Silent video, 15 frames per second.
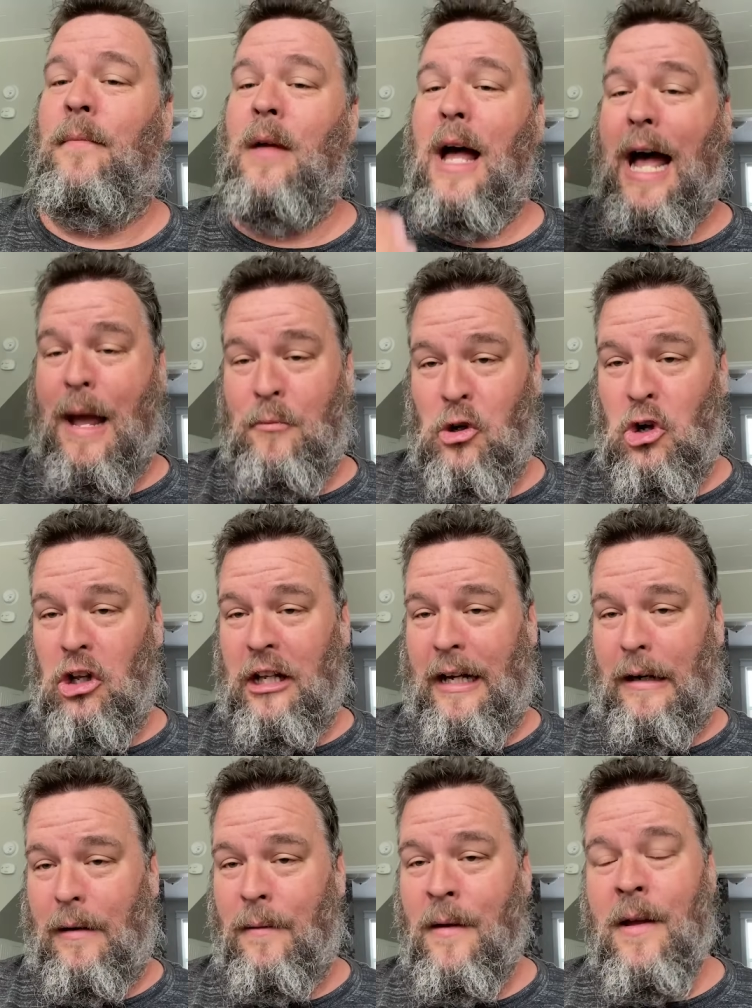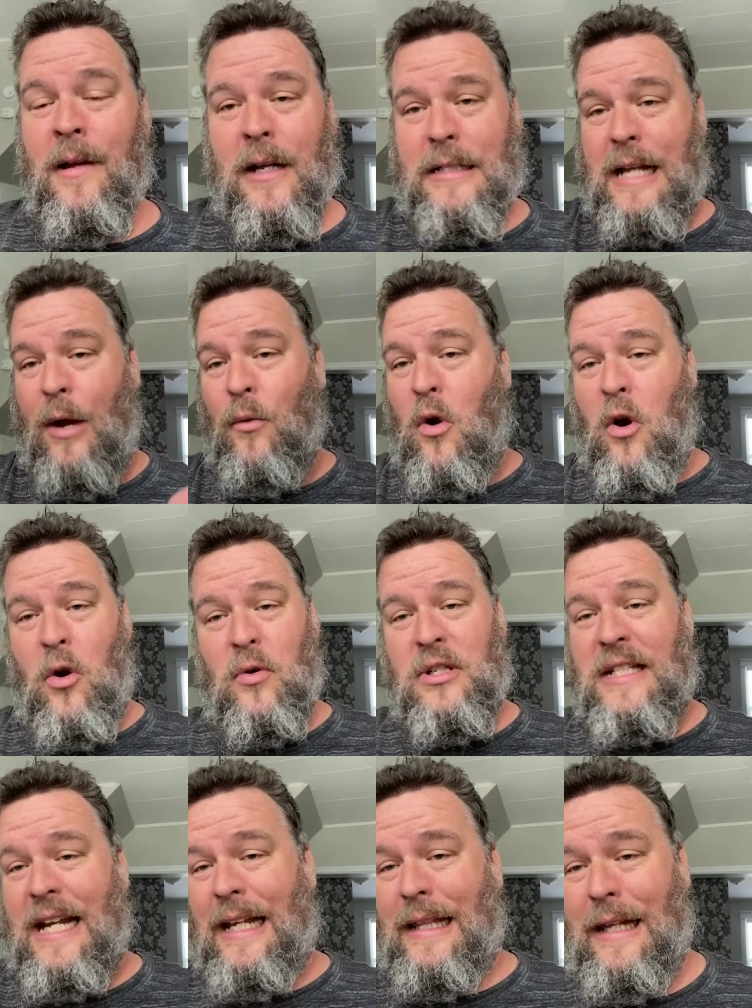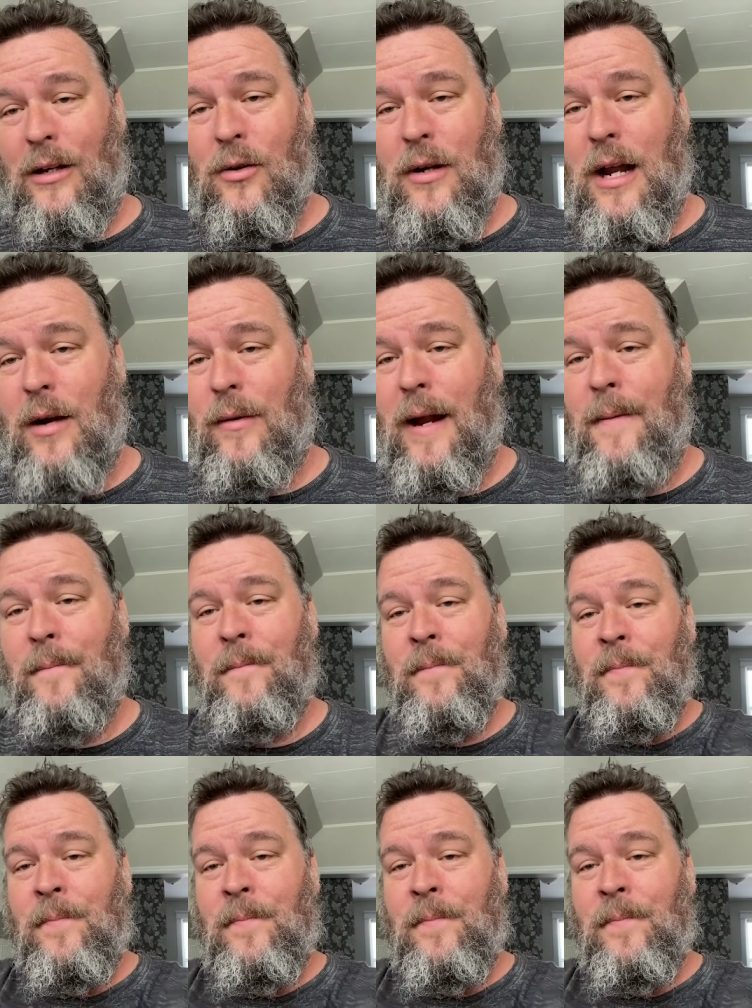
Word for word: I'm clear because I won't, don't see anything going on, right?